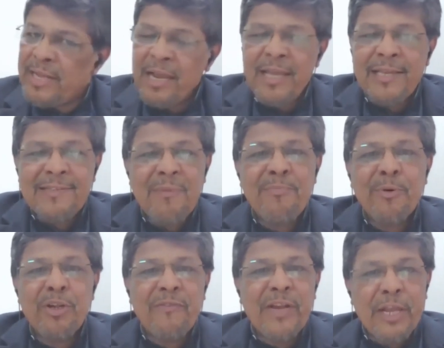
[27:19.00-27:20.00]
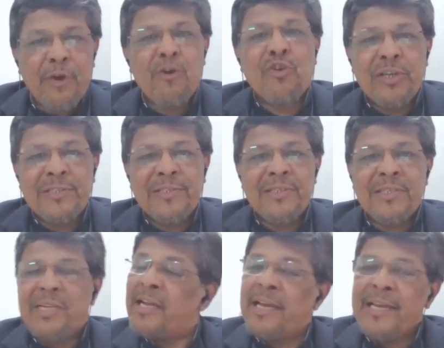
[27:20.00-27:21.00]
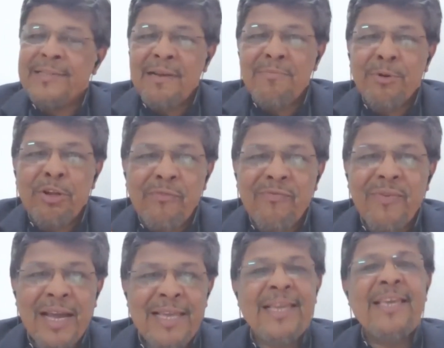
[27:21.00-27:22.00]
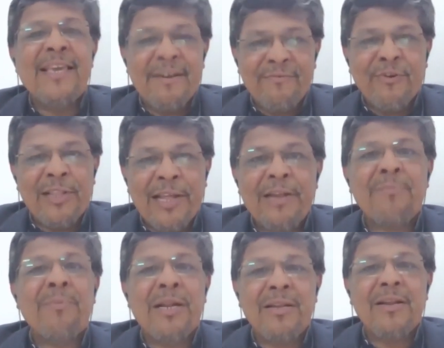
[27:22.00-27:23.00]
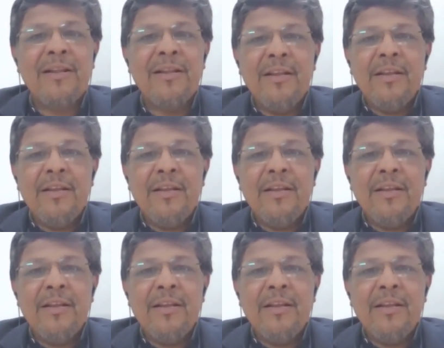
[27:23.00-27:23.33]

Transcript: take an example of Lego toys, take an example of IKEA for that matter.